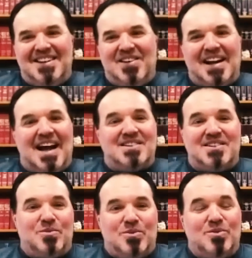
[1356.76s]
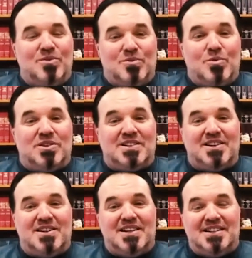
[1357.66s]
got to the World
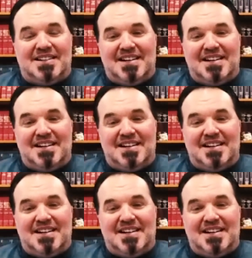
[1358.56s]
Series,